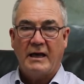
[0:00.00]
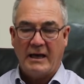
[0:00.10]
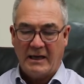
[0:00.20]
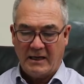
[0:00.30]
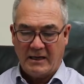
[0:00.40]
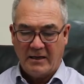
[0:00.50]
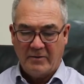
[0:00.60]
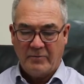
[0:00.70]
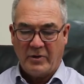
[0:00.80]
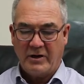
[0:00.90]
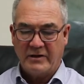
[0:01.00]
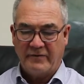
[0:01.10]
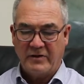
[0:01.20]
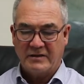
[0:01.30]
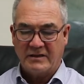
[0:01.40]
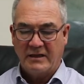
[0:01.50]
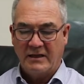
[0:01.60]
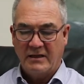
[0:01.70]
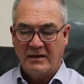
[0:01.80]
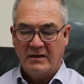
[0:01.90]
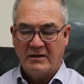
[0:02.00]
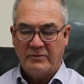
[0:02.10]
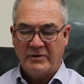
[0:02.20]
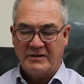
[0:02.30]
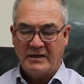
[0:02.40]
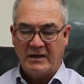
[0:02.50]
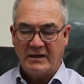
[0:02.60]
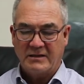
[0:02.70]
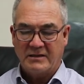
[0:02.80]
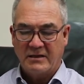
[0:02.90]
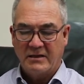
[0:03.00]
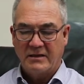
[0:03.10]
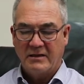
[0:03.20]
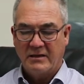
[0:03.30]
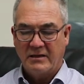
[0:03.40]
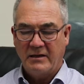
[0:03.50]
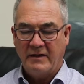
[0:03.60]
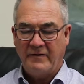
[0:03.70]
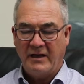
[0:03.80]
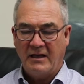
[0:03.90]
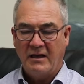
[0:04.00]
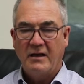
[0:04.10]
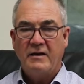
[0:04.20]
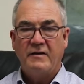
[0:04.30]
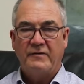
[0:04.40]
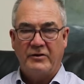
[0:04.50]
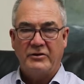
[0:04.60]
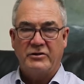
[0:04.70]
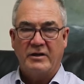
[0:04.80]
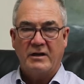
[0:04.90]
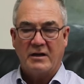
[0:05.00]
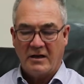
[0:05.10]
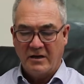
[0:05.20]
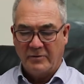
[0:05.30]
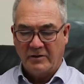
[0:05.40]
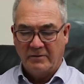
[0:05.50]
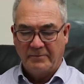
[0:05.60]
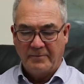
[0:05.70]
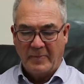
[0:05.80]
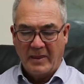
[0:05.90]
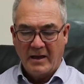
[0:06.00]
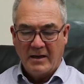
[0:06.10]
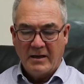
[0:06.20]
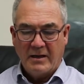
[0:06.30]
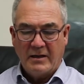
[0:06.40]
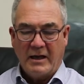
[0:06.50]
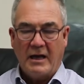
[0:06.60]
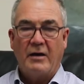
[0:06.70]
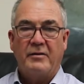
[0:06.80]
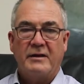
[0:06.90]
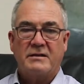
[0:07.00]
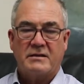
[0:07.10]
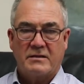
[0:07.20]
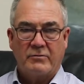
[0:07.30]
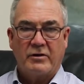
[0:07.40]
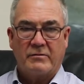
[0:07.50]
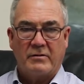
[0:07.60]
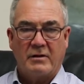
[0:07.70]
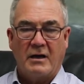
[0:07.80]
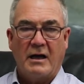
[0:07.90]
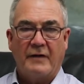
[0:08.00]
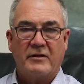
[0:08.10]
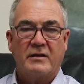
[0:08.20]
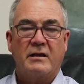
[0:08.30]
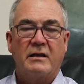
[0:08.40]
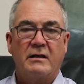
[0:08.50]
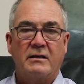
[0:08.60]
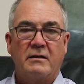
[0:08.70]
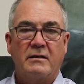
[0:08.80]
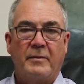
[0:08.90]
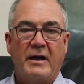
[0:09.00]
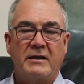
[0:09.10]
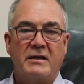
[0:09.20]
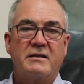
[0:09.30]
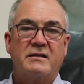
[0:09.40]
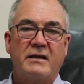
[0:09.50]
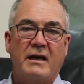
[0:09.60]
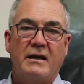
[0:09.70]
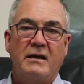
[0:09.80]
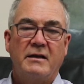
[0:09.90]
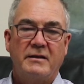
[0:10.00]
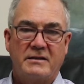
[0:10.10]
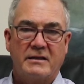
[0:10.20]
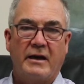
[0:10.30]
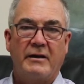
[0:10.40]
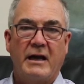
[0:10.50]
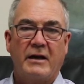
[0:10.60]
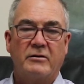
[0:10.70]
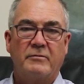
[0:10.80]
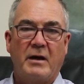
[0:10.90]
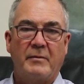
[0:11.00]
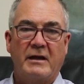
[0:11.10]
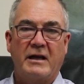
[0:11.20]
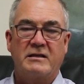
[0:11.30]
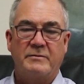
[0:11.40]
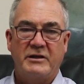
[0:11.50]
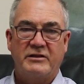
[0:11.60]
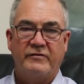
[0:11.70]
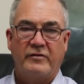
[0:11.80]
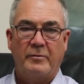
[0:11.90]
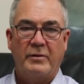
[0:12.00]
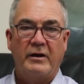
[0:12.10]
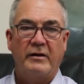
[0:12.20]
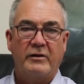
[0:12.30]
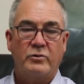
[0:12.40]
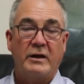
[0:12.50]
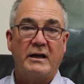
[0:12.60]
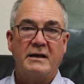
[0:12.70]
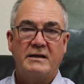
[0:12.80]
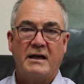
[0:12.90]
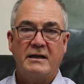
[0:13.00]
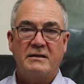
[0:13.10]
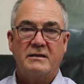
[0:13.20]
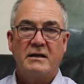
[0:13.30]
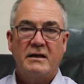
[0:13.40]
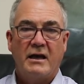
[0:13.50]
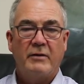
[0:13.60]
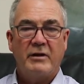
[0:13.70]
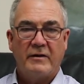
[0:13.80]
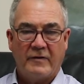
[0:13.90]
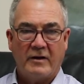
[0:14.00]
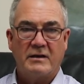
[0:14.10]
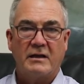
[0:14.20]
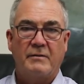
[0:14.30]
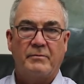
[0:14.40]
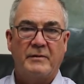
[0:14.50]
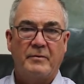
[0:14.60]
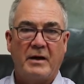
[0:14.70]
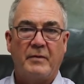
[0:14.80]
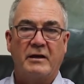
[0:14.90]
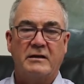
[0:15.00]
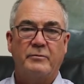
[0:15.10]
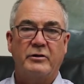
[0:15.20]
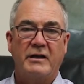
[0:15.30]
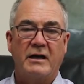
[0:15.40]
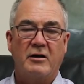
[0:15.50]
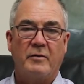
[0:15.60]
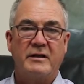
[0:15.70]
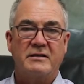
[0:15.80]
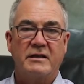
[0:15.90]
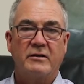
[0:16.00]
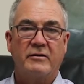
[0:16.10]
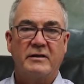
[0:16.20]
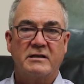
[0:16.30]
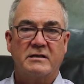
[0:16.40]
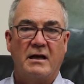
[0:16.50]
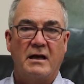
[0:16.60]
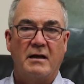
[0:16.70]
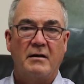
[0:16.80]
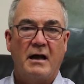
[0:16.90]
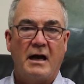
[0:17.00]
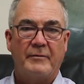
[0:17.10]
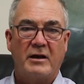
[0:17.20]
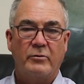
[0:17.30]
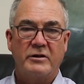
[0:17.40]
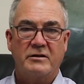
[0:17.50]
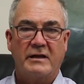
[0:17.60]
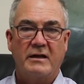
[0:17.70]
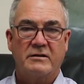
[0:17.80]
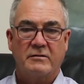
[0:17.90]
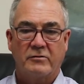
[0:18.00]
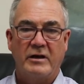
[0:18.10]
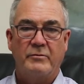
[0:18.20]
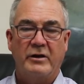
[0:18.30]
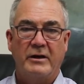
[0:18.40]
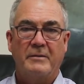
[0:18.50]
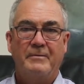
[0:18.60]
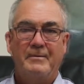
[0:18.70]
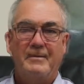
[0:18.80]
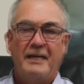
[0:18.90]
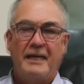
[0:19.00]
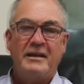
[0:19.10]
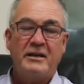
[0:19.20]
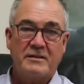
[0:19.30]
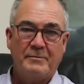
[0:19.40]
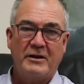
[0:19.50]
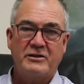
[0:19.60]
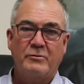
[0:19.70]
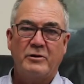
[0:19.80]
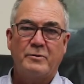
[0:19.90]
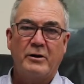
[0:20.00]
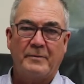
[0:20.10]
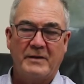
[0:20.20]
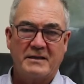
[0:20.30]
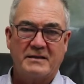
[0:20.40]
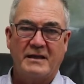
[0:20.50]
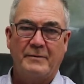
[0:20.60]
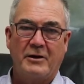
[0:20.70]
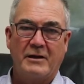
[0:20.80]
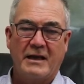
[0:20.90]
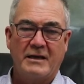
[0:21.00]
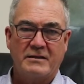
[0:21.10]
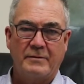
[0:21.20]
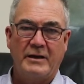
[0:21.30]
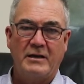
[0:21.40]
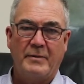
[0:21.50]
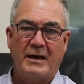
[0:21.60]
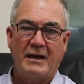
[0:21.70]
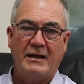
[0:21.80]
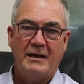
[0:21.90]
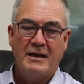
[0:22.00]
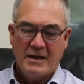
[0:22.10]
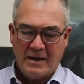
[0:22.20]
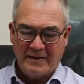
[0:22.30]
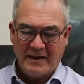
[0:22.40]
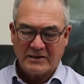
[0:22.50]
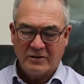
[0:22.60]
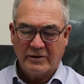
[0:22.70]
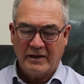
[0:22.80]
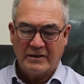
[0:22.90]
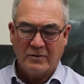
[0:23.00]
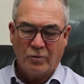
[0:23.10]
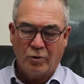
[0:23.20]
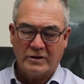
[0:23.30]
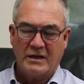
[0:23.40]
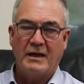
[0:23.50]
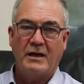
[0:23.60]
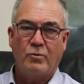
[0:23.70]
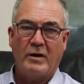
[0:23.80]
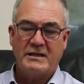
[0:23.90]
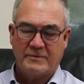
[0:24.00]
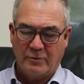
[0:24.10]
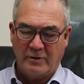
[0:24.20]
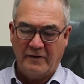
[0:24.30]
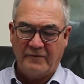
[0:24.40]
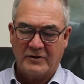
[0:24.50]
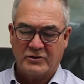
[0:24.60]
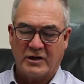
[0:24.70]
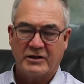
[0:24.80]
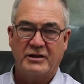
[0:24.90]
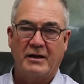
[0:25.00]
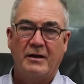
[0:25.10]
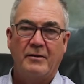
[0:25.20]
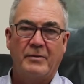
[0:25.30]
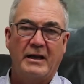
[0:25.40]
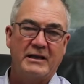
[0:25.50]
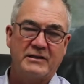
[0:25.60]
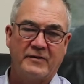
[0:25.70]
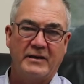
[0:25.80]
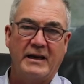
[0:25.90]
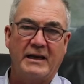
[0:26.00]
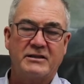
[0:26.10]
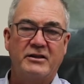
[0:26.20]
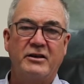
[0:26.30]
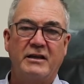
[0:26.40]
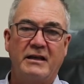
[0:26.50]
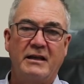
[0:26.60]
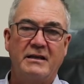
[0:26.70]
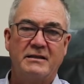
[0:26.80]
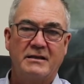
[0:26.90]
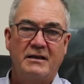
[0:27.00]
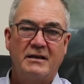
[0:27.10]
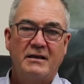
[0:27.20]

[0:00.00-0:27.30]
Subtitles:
air, biodiversity, resilience, living, future and global. Now, after the debate yesterday, this is going out on public exhibition for a period of 28 days, and we're inviting the public to put their comments in on this Armidale Regional Council green print. I noticed a motion was put up yesterday by Councillor Peter Bailey, and that's looking at the water and wastewater infrastructure plans for the next 30 years.